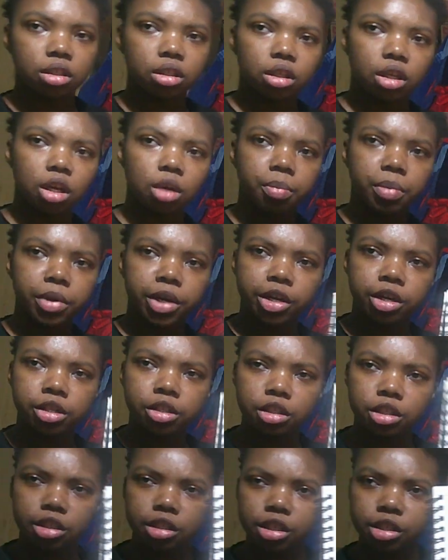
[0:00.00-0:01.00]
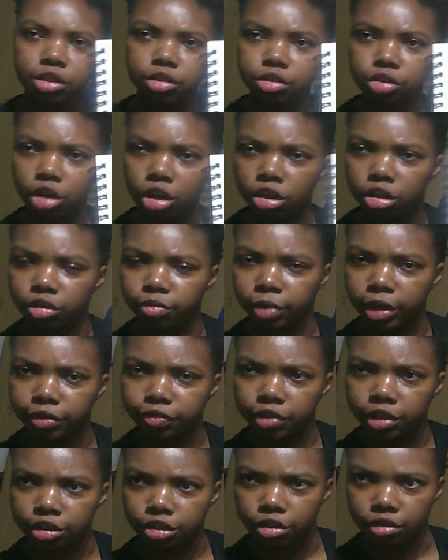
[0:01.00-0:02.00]
apparently another drawing of my
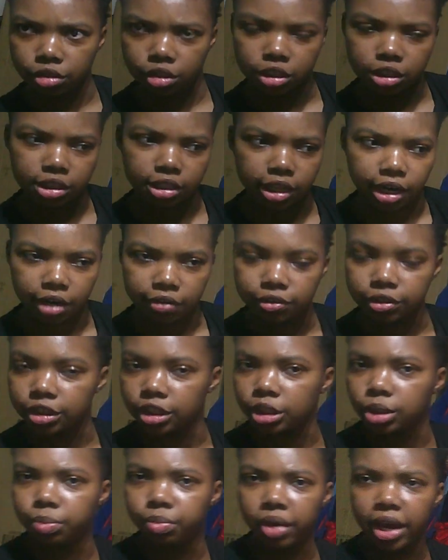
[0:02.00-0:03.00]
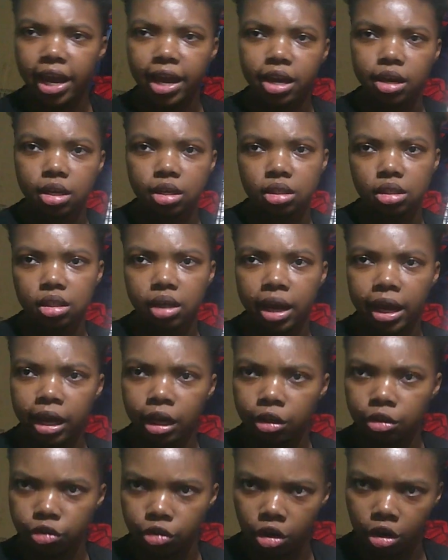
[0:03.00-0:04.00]
friend's OC that I was just bad
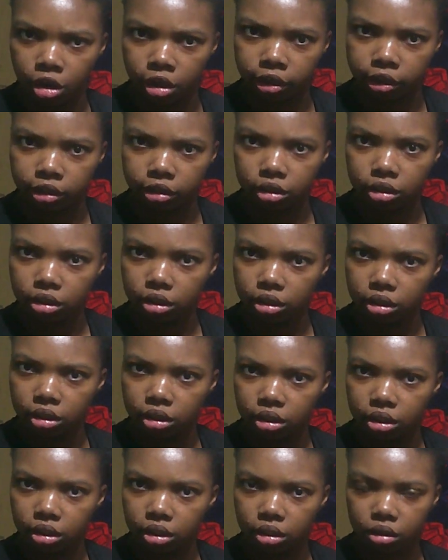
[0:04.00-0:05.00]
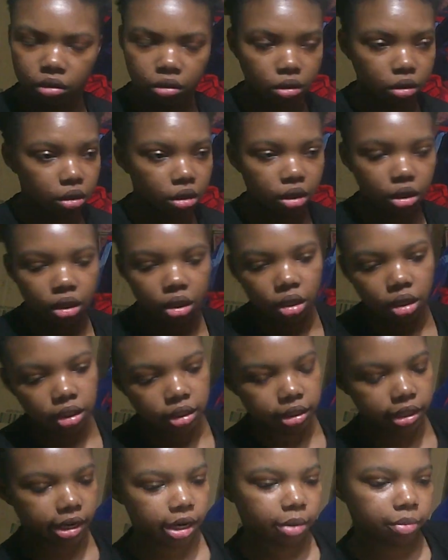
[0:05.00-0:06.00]
at drawing,
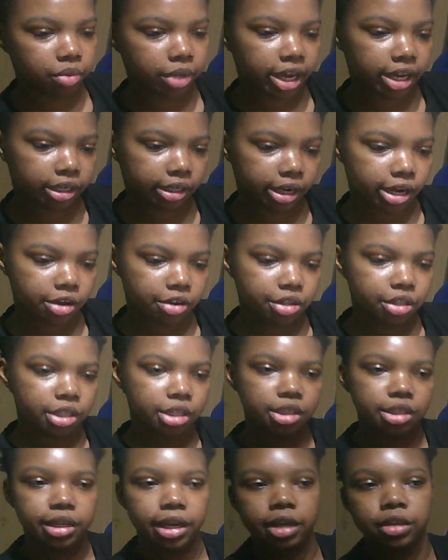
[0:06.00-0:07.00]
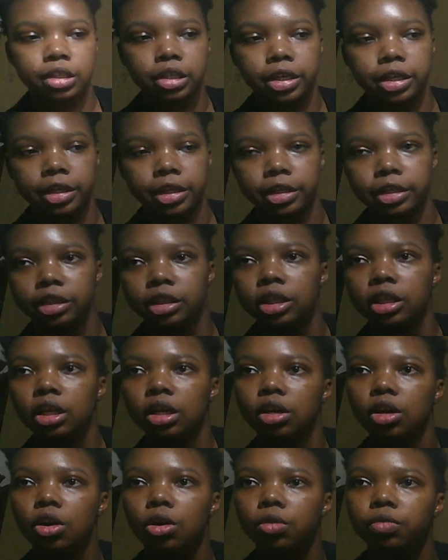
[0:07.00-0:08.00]
that I blacked out. And then down here,
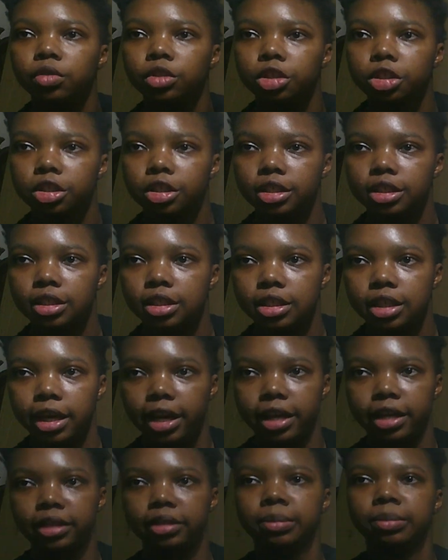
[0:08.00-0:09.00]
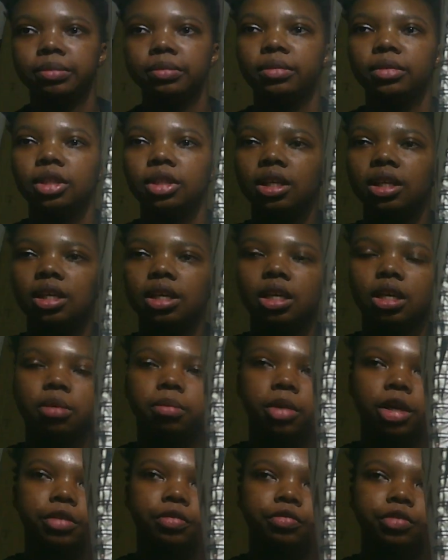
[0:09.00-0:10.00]
hopefully you can see that,
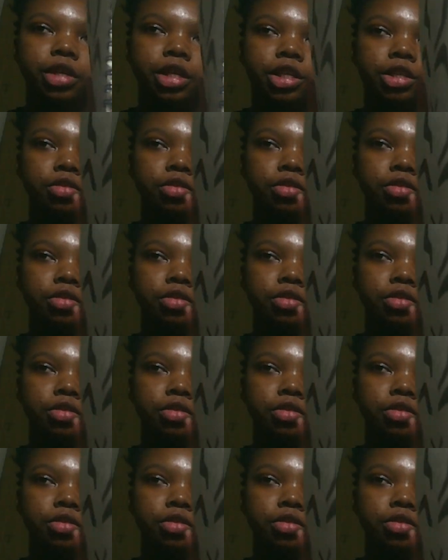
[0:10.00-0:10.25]
my friend